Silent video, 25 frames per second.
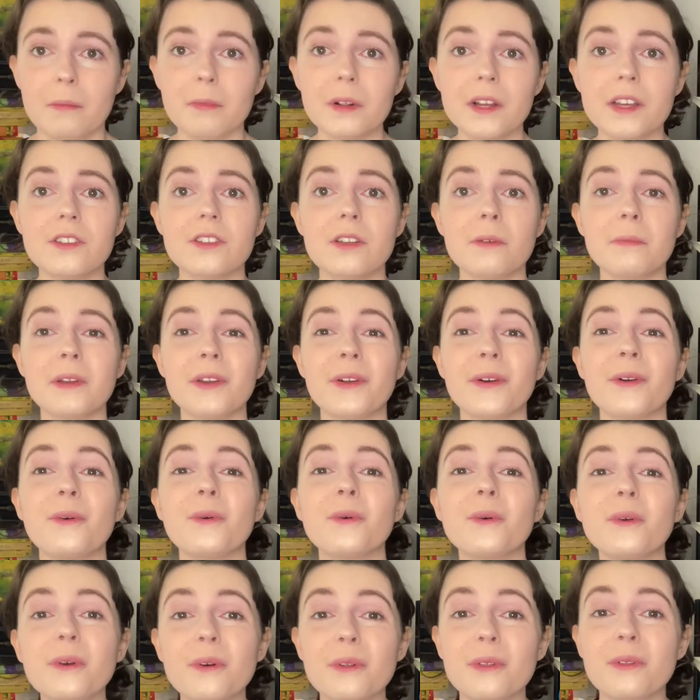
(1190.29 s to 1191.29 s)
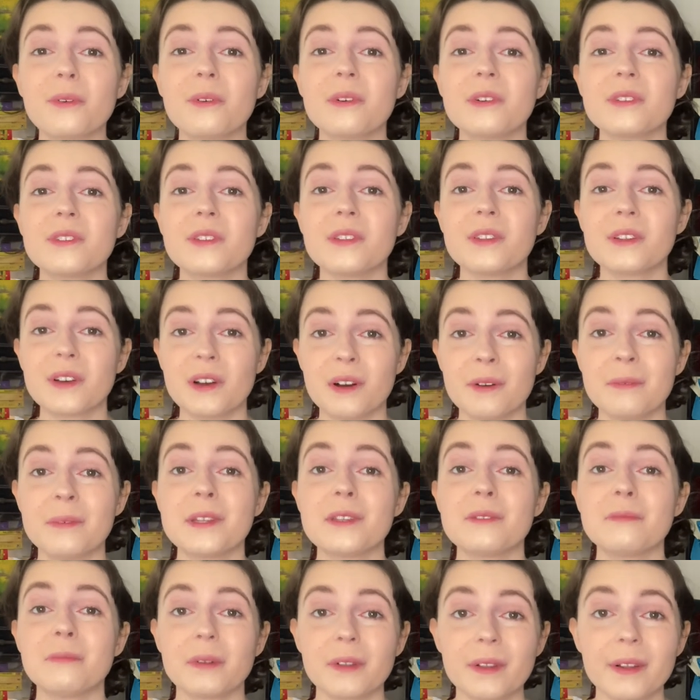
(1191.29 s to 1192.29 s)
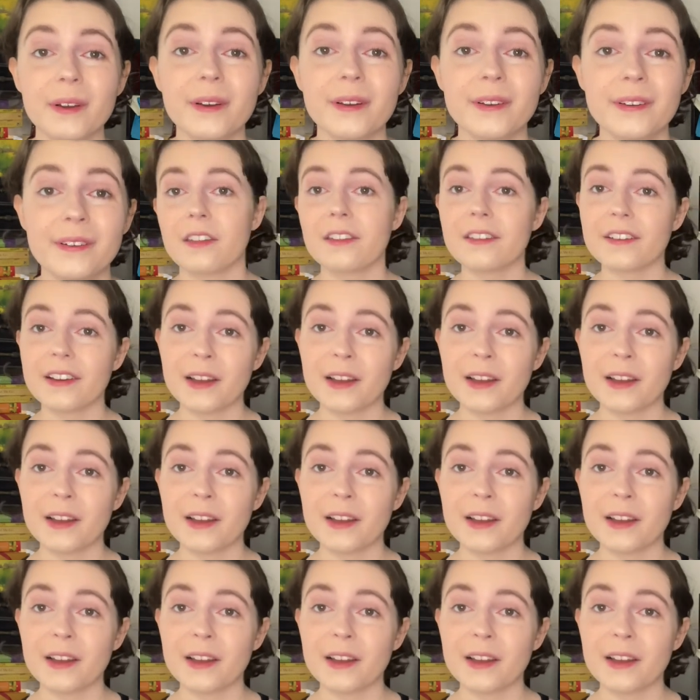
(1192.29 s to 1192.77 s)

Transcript: Please let me know all your thoughts in the comments below.